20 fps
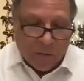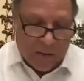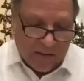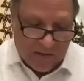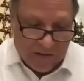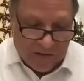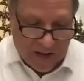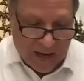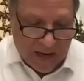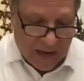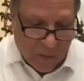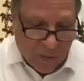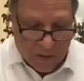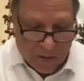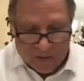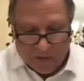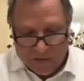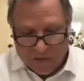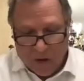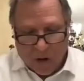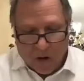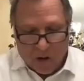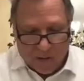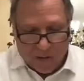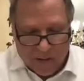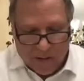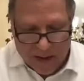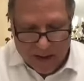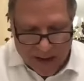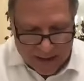we see whether it's an
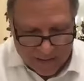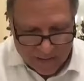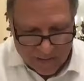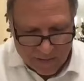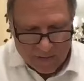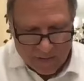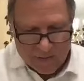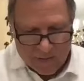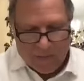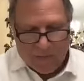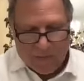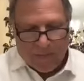ola or a chatas.